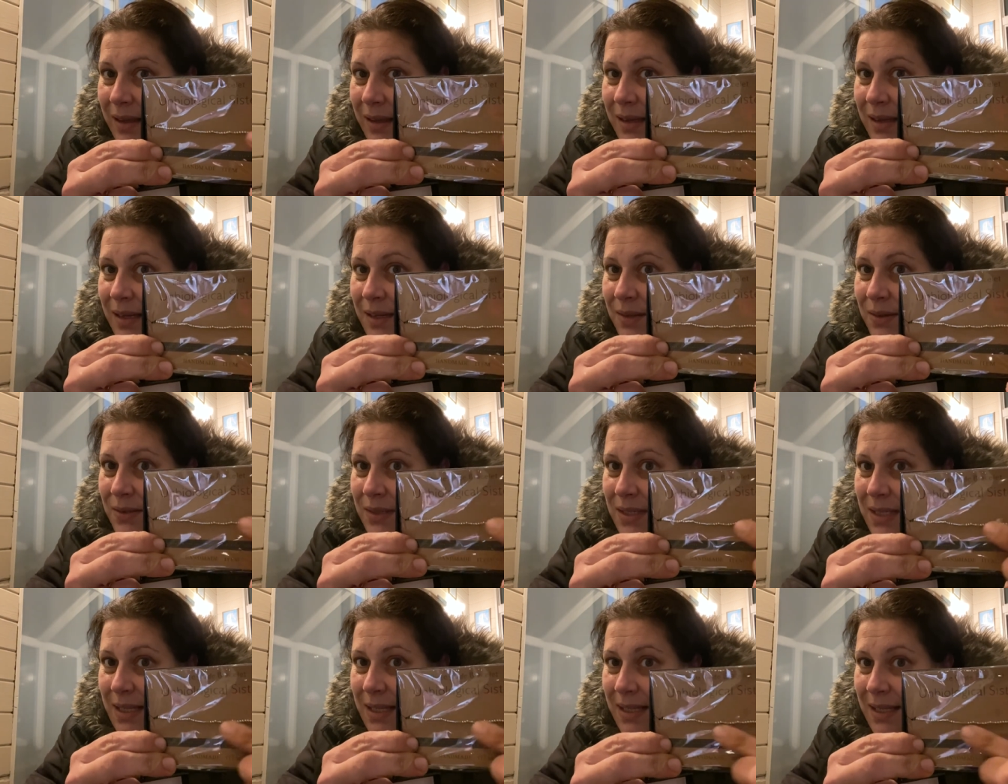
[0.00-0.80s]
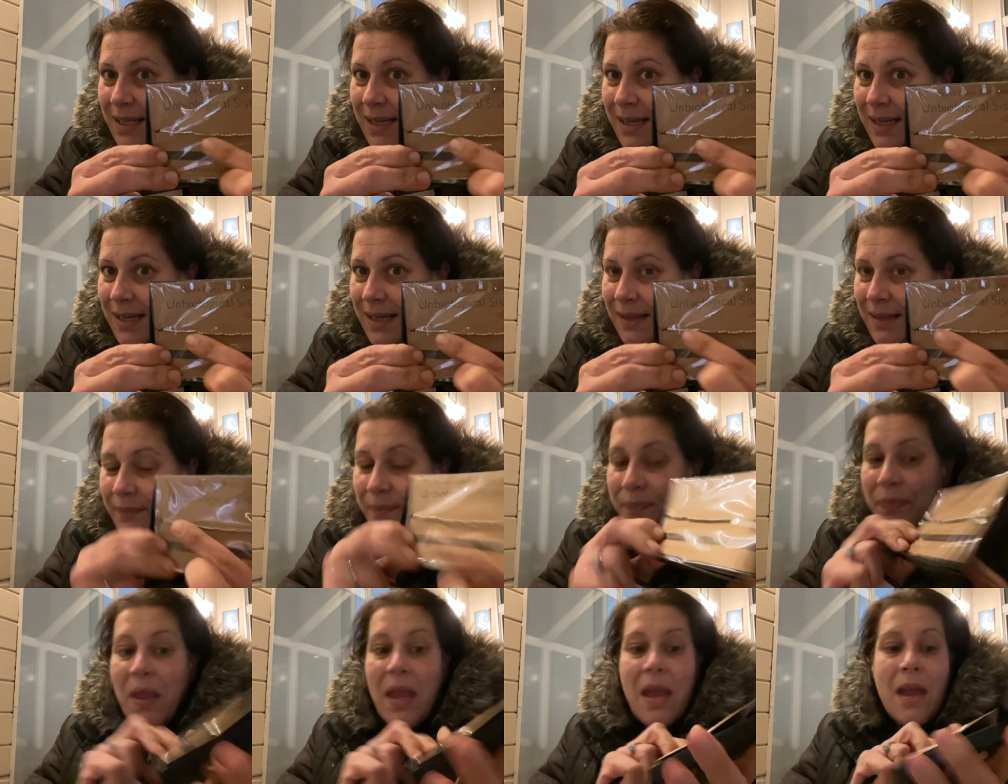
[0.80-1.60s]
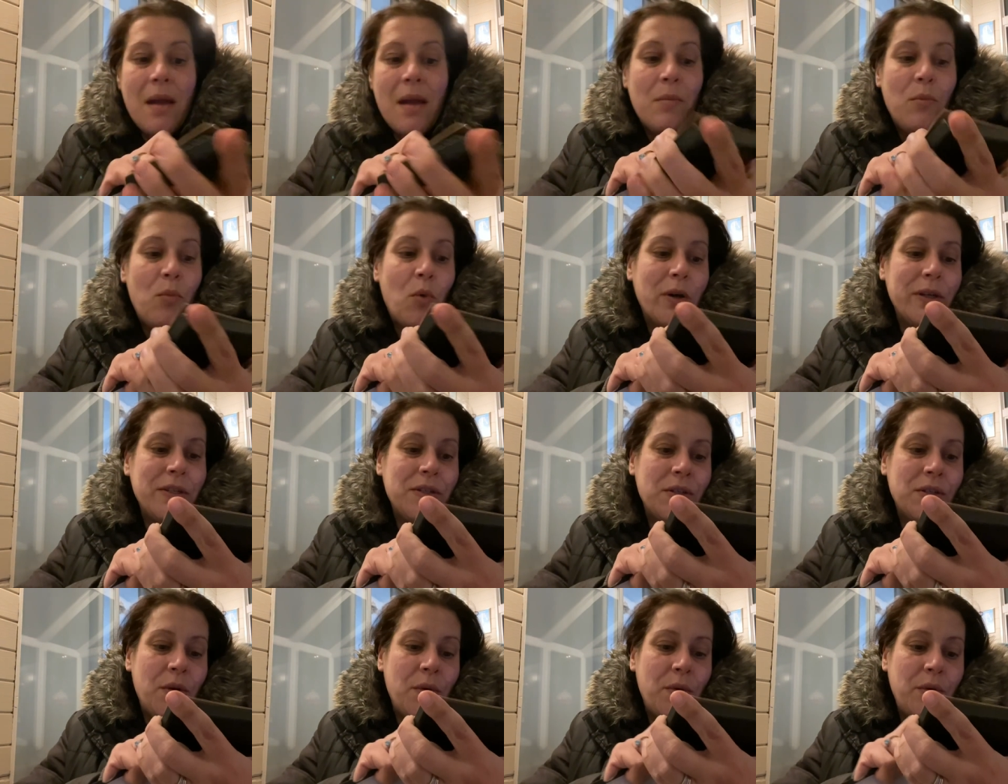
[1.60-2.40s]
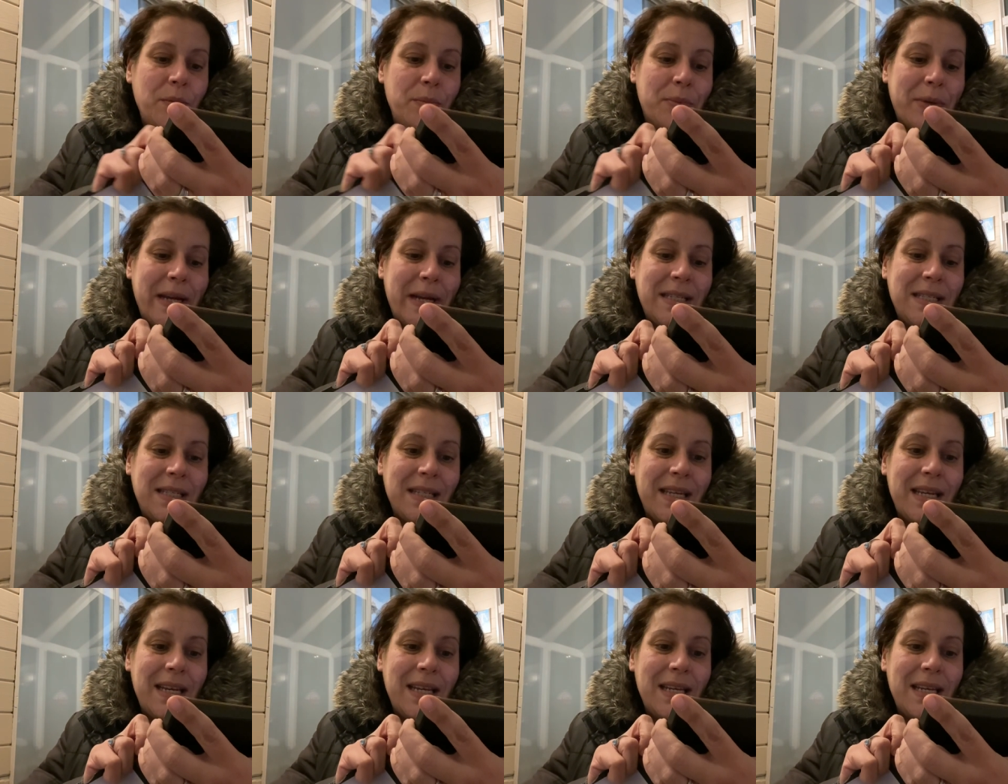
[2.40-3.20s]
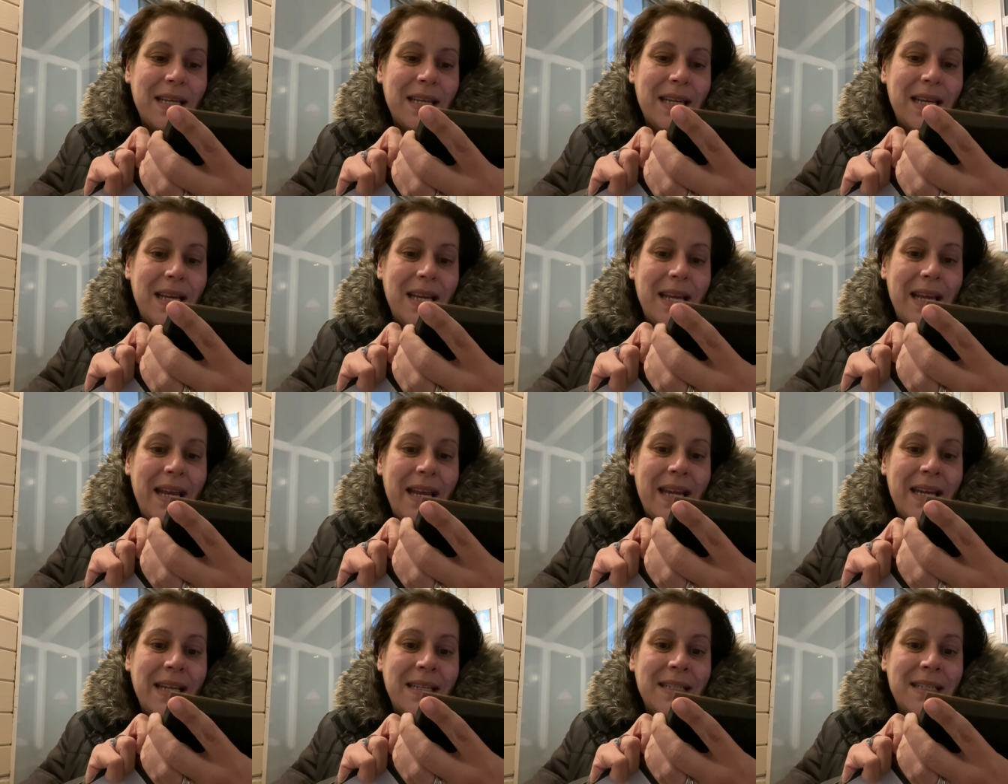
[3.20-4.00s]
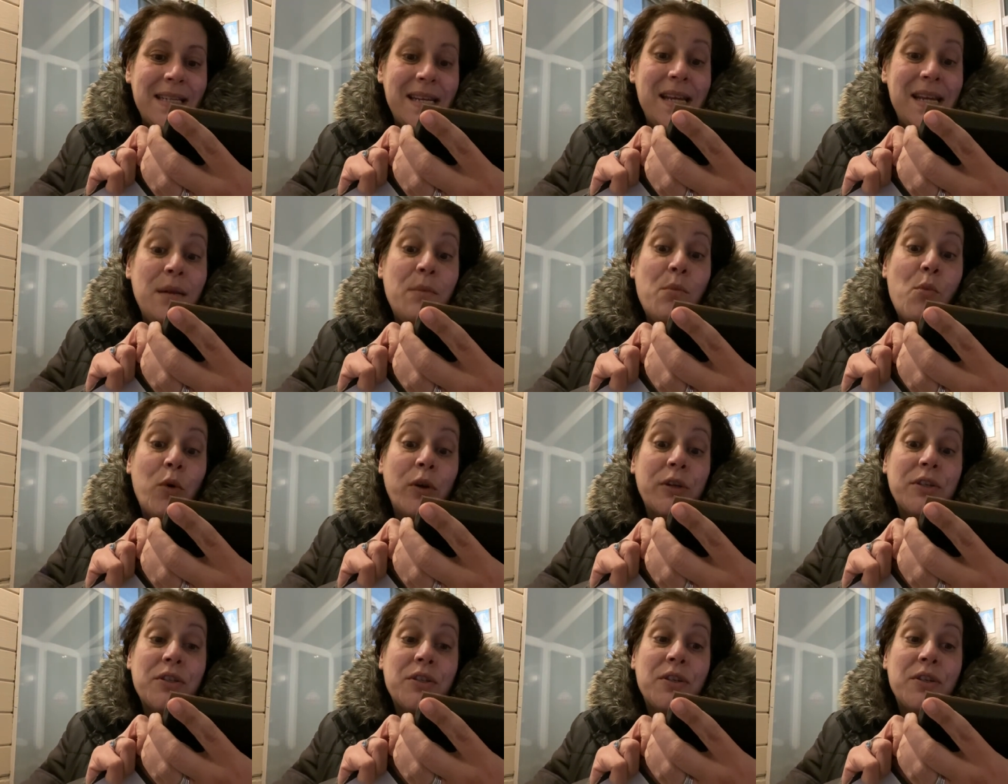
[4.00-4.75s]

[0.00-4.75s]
Can you see that? Morse code bracelet and in Morse